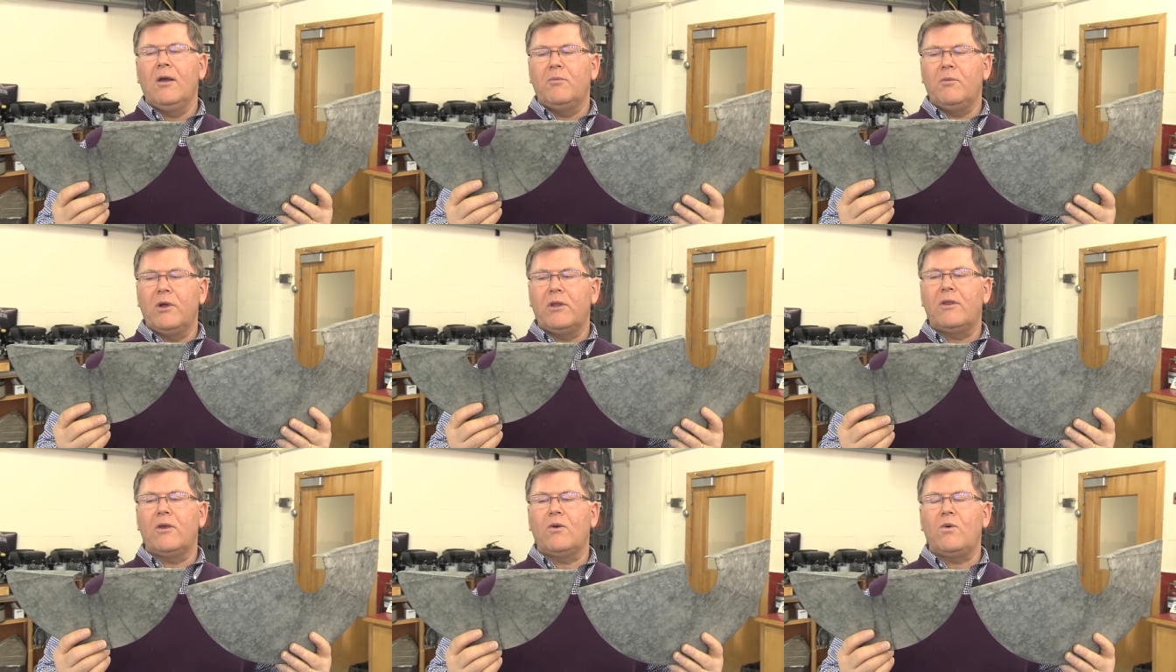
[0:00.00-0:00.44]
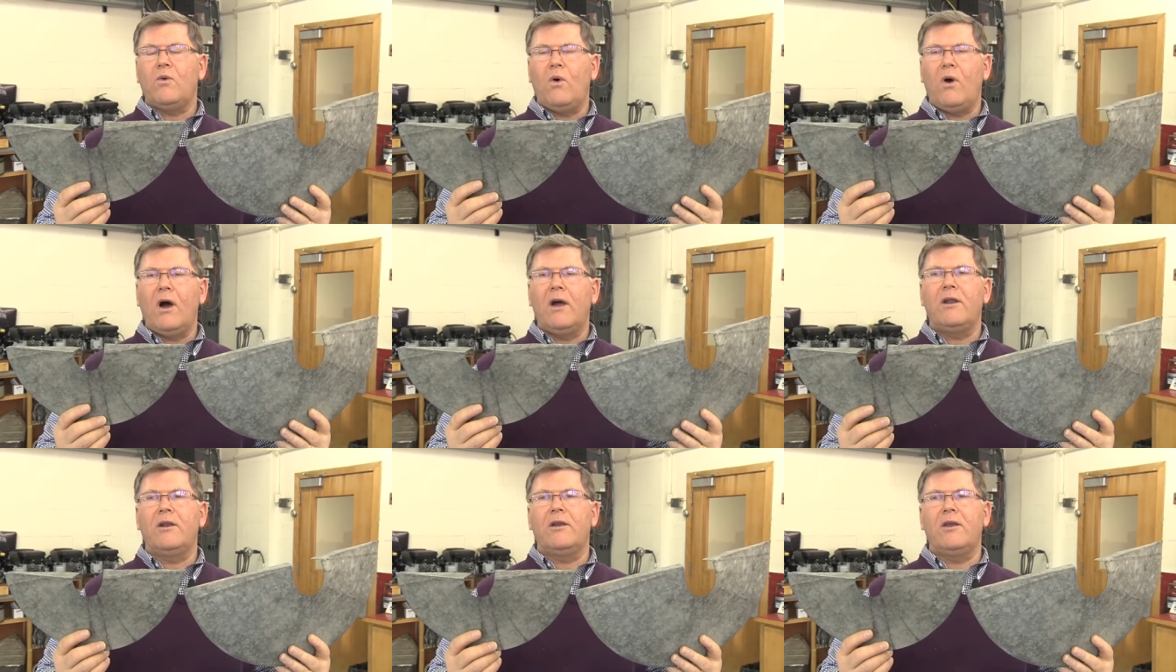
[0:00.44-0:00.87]
but the
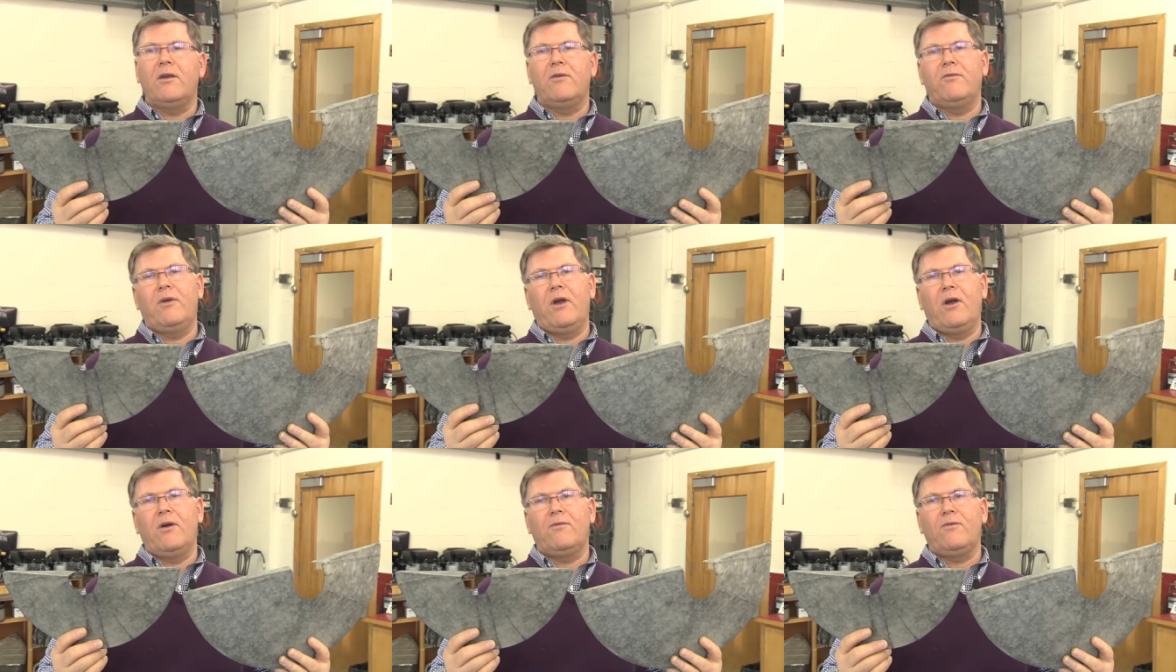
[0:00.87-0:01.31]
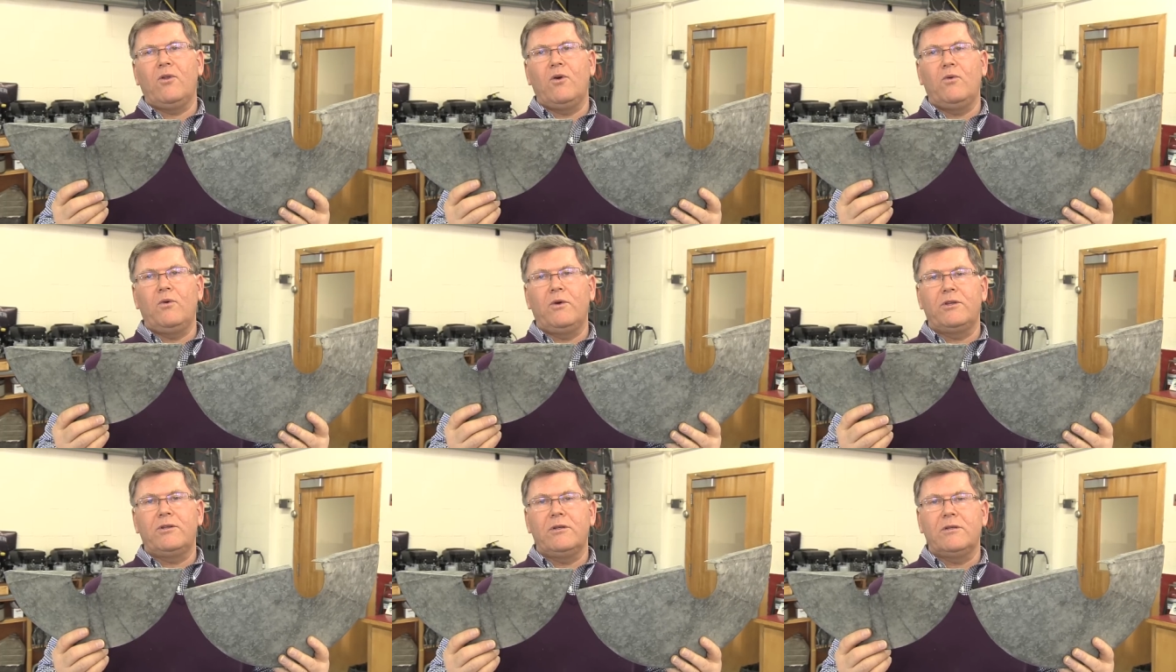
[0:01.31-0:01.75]
quantity of
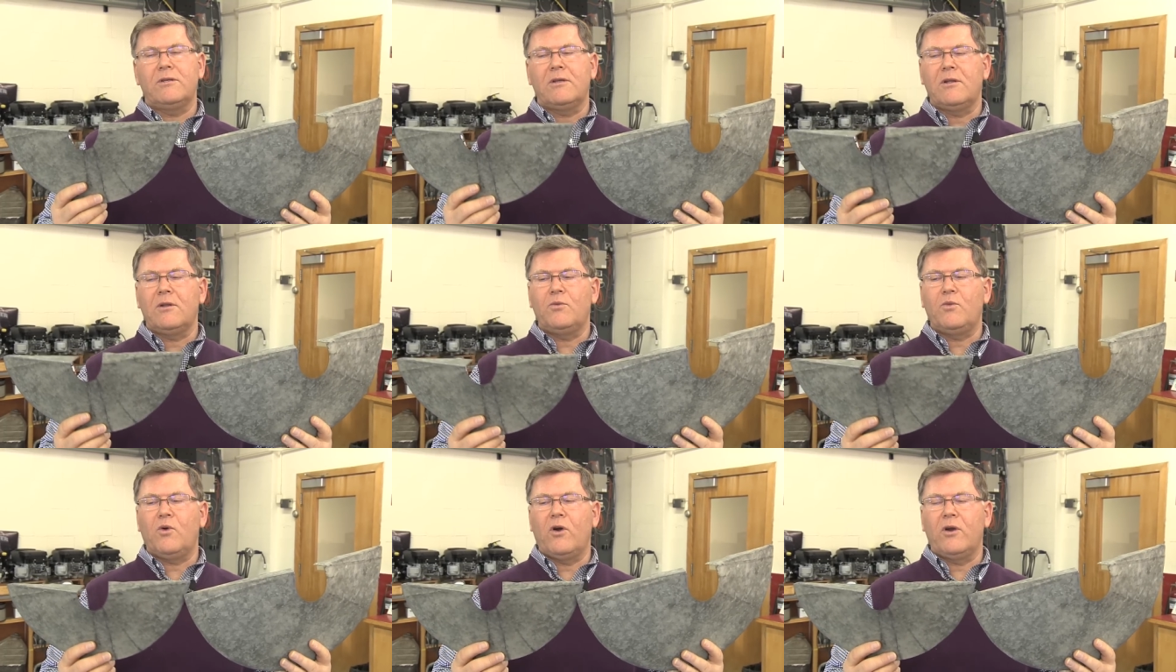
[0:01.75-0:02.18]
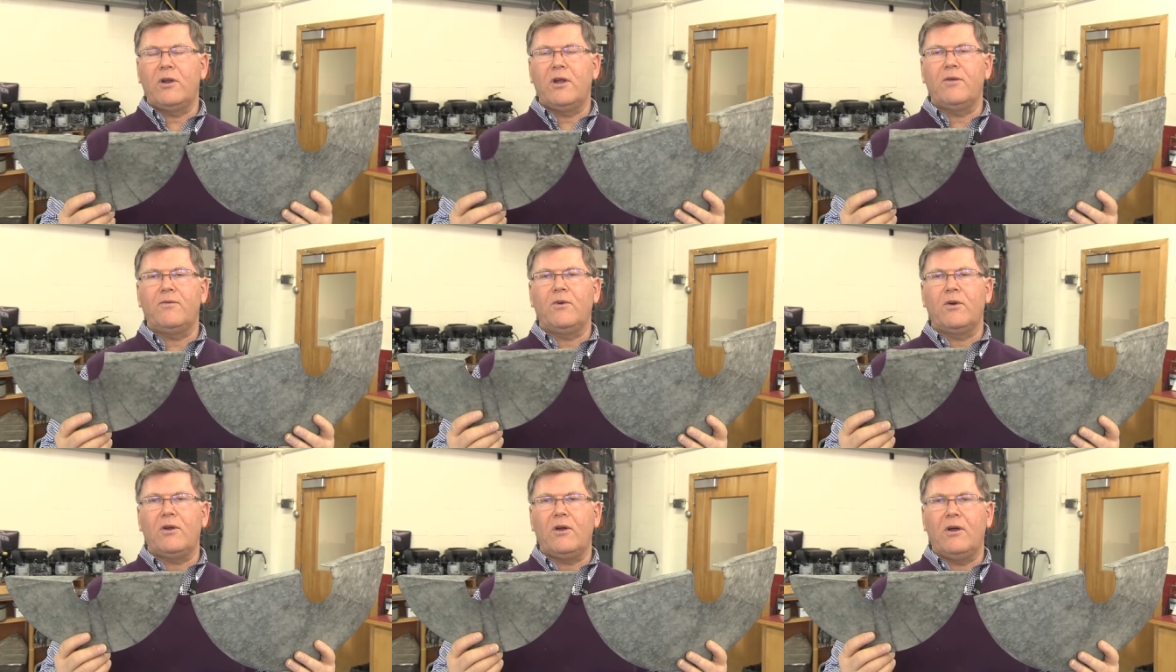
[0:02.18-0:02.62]
airflow, which is a little more
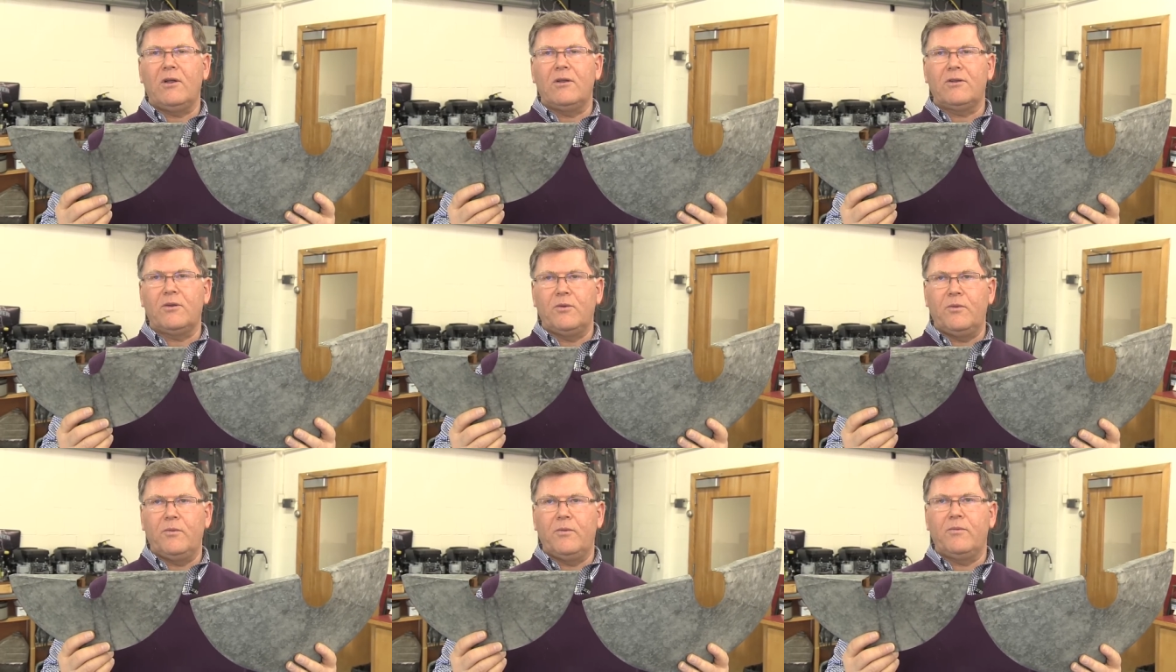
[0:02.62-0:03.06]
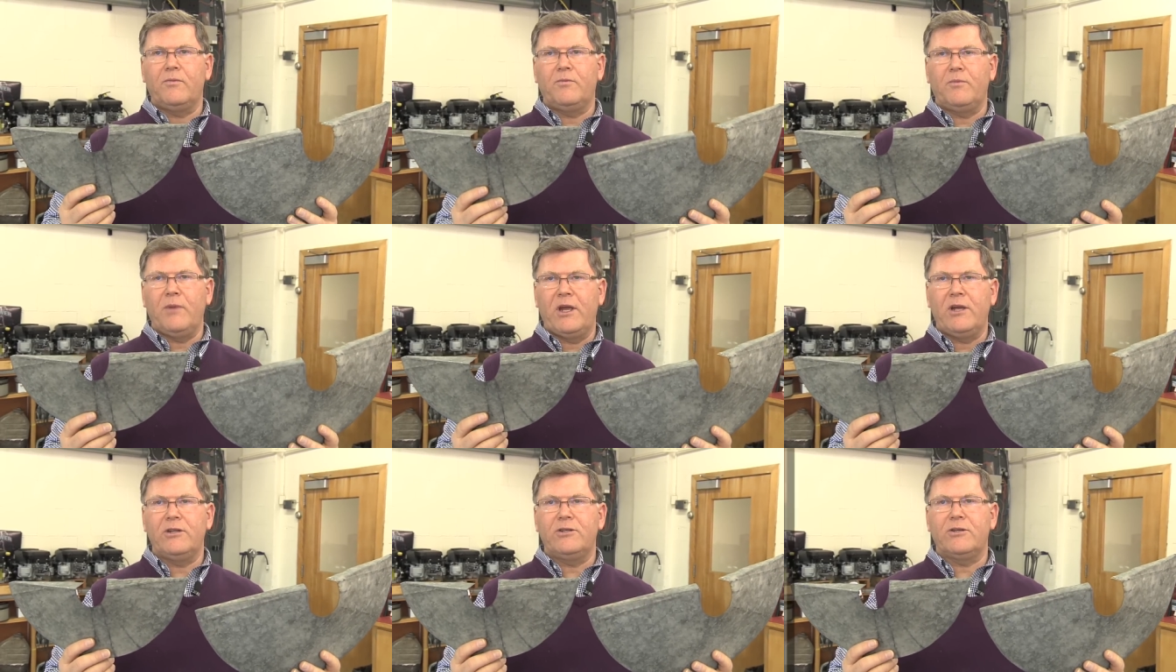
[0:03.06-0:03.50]
difficult to
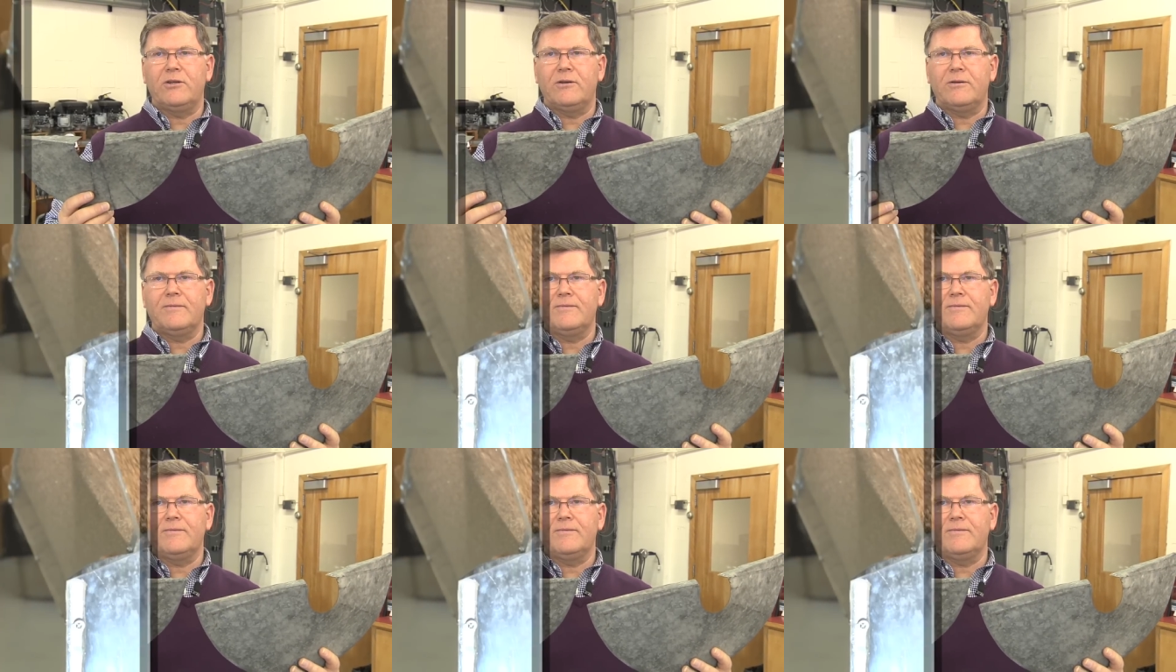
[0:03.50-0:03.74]
measure.